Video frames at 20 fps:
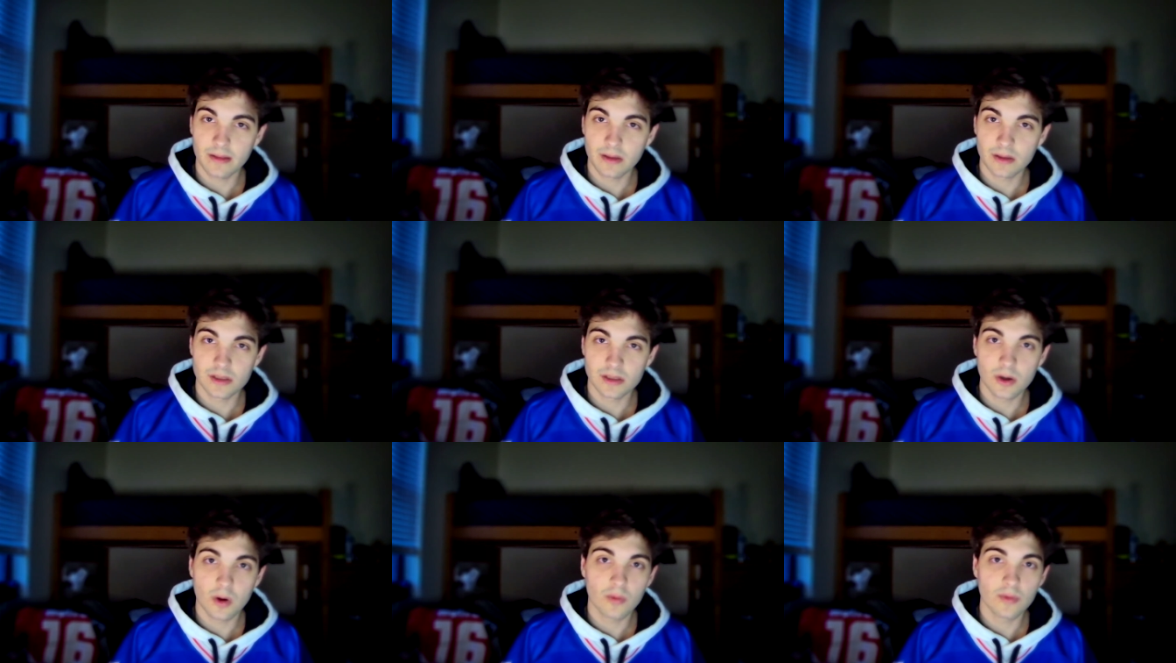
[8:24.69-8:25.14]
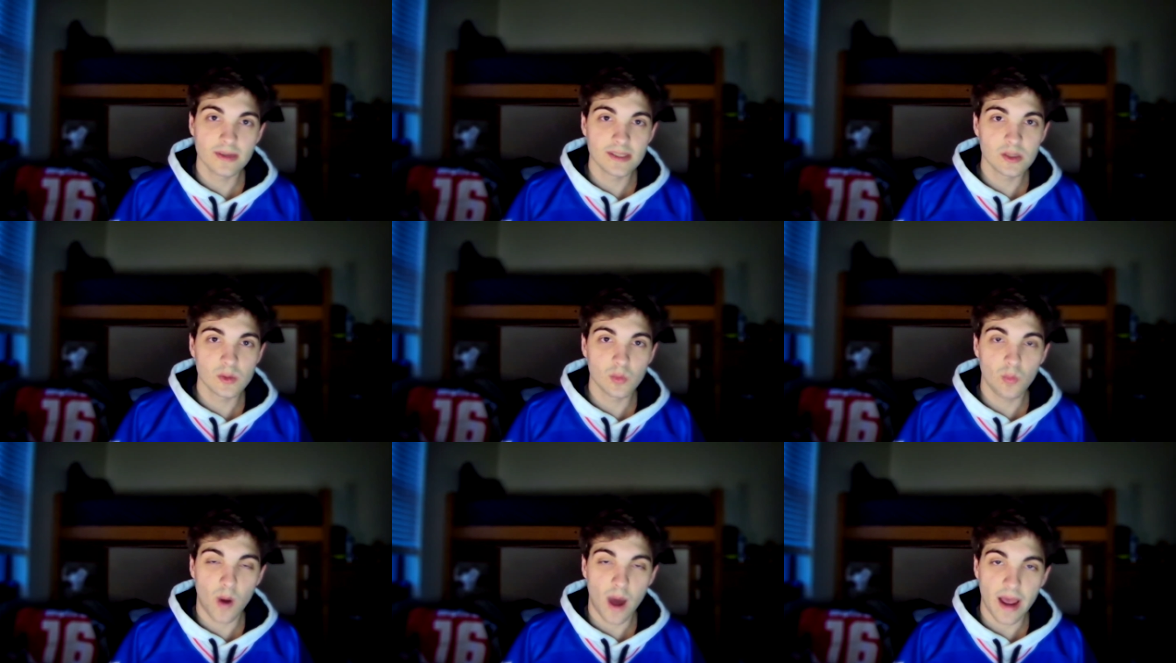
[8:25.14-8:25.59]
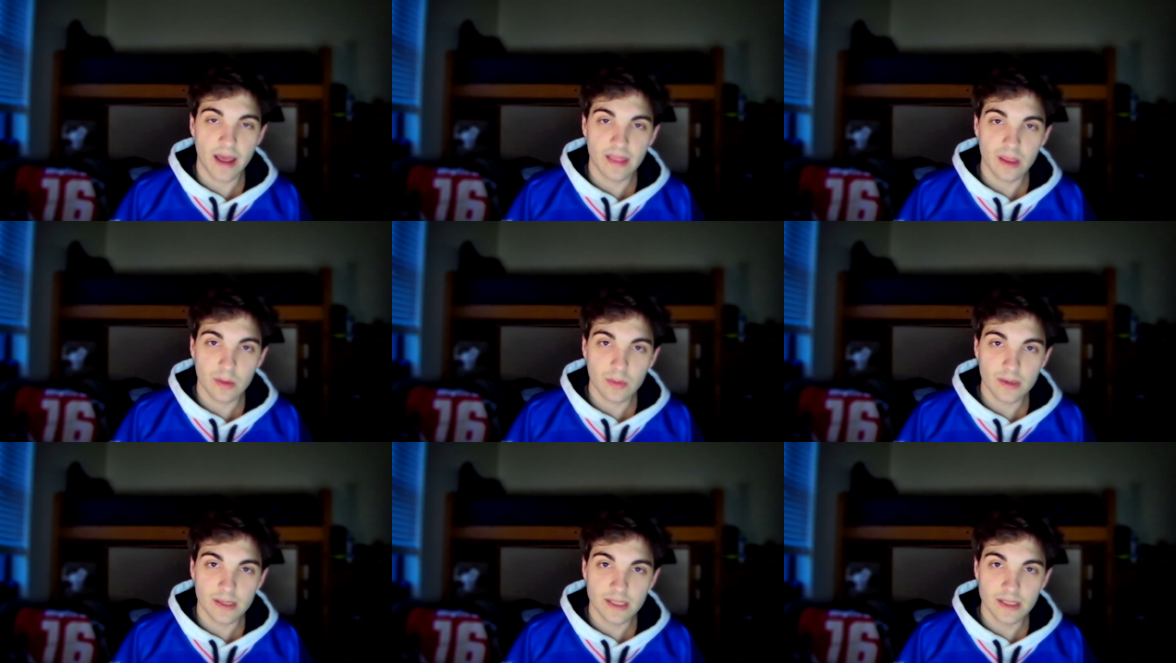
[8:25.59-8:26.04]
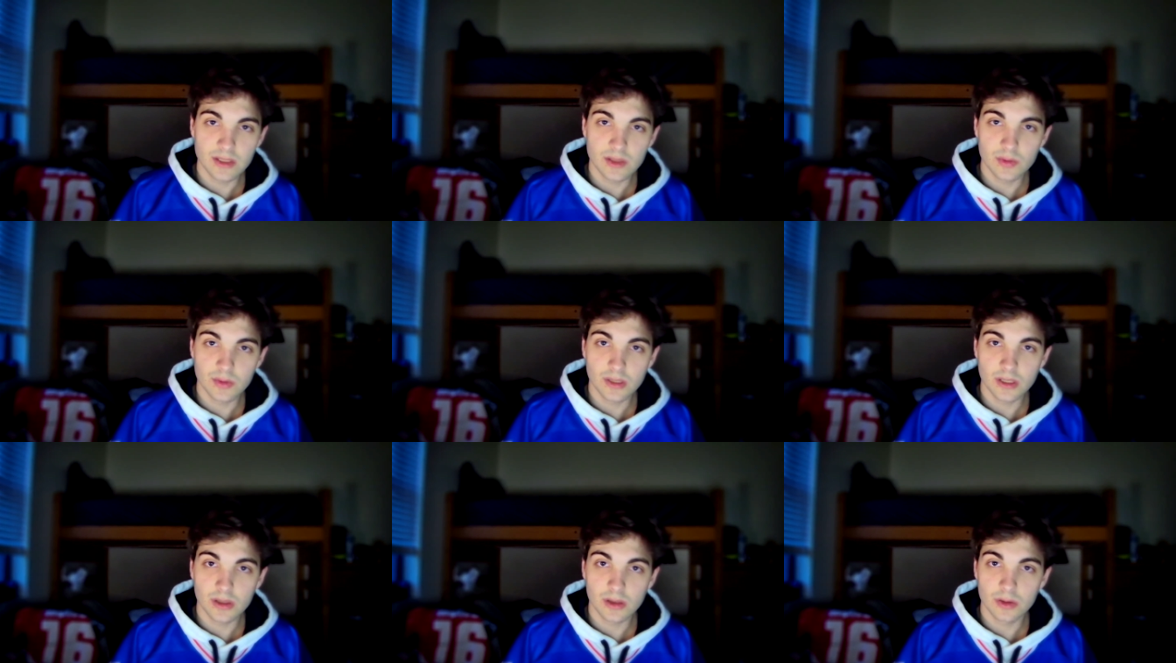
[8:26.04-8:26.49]
There's no reason why they would need
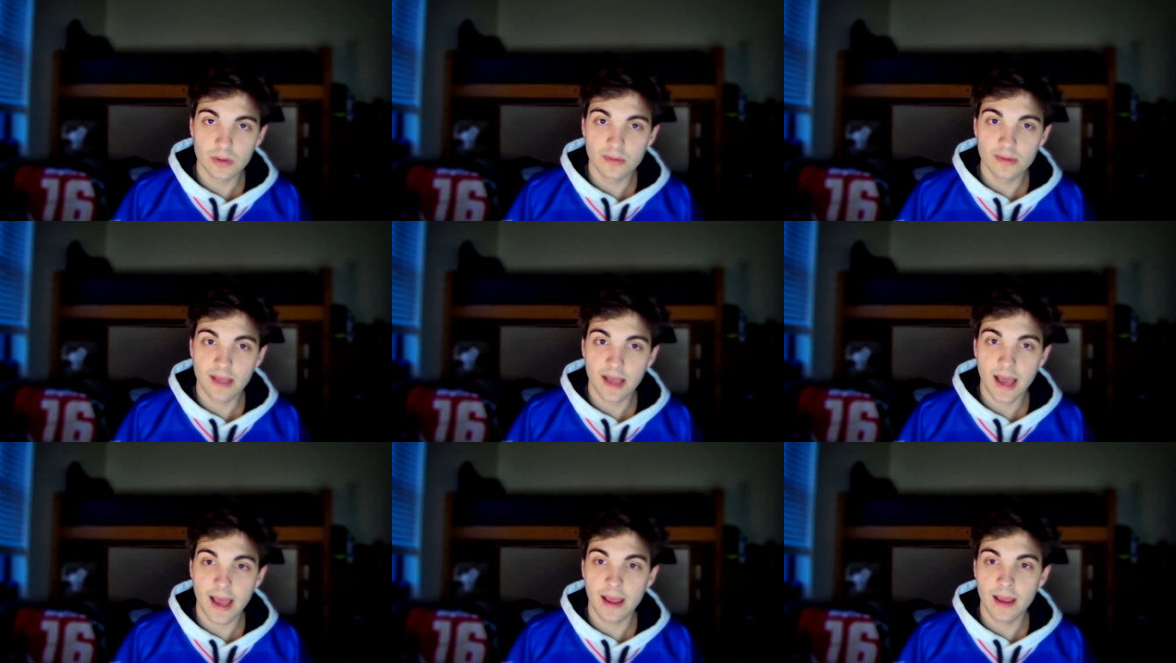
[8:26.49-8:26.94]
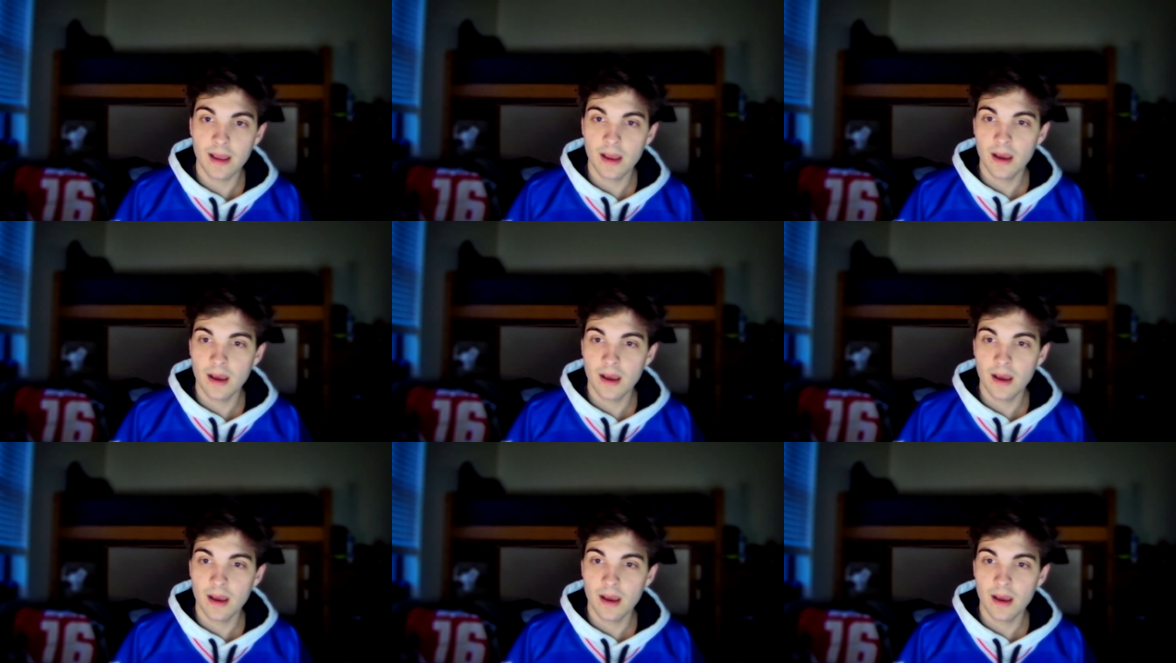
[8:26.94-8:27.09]
to include that.